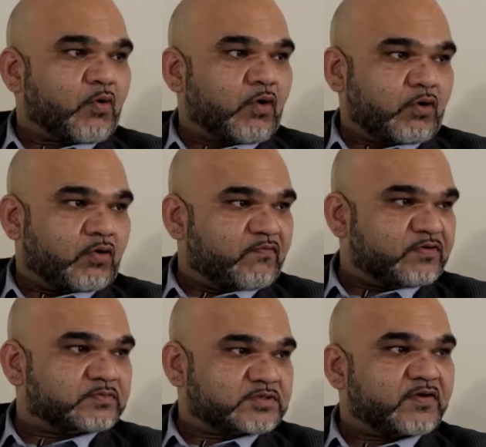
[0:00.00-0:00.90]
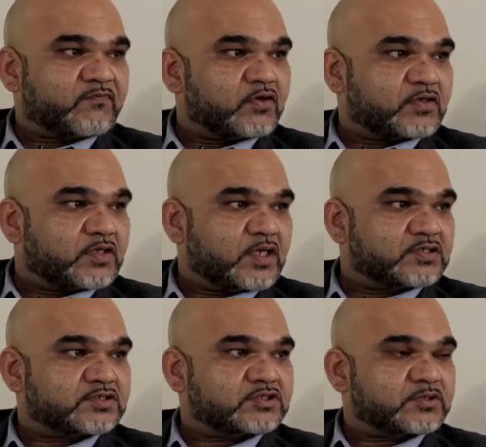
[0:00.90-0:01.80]
all law firms have got
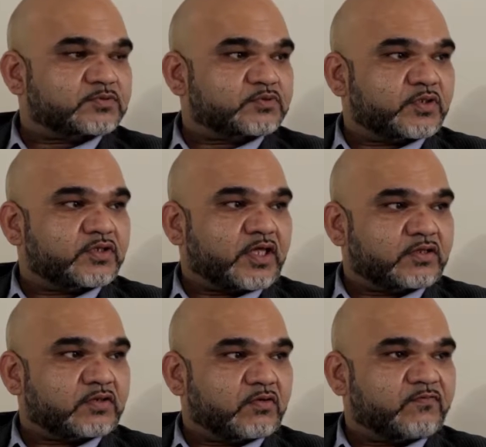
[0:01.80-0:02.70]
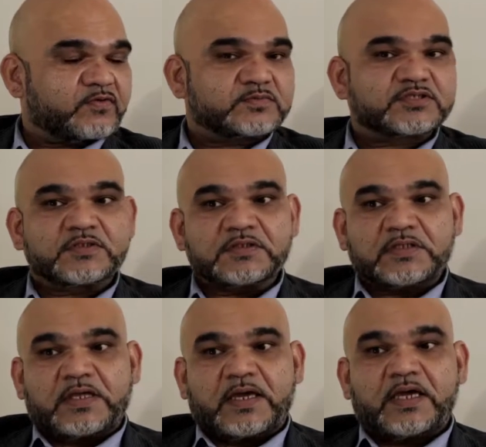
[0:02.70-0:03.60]
relationships with other law firms.
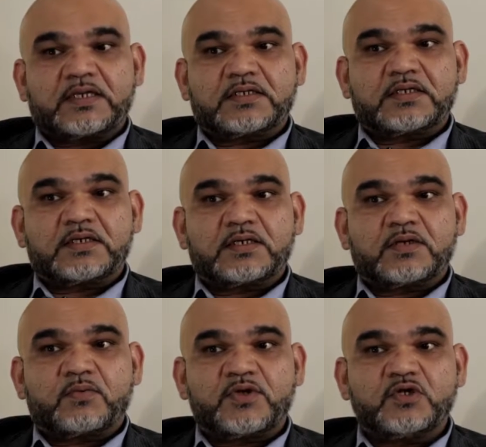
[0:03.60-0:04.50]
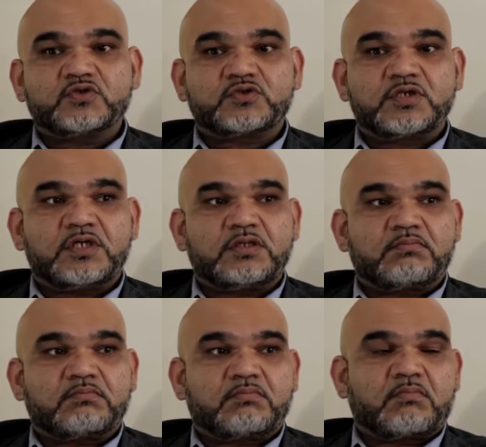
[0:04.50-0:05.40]
And we usually
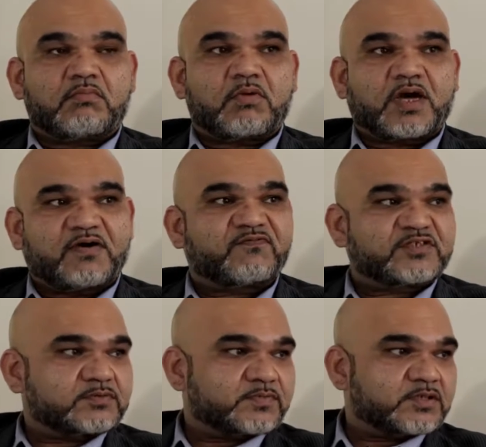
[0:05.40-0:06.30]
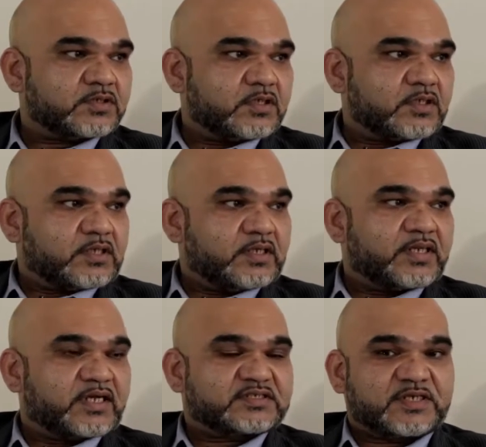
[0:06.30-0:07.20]
comfortable in
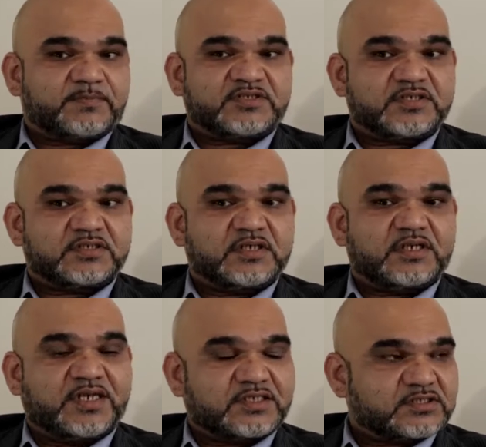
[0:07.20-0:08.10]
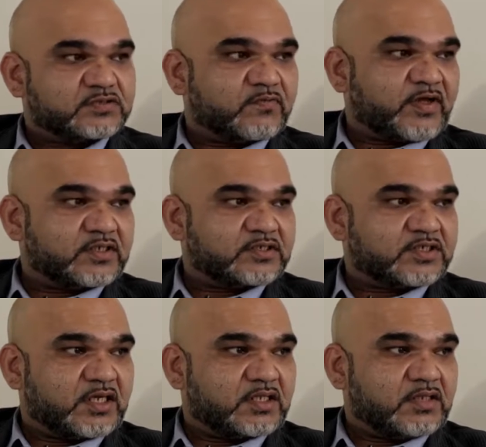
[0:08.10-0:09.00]
accepting letters of
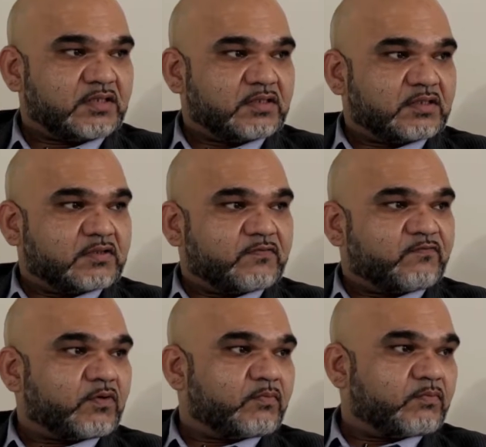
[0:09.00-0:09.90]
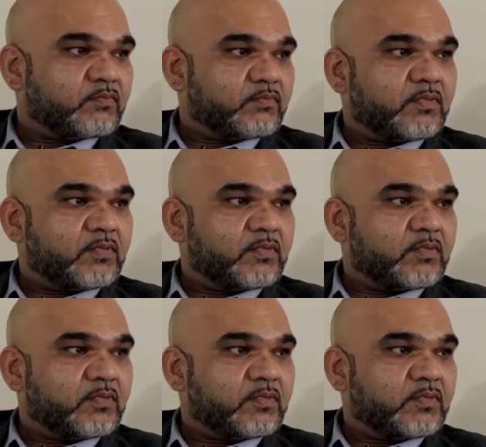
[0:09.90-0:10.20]
undertaking from,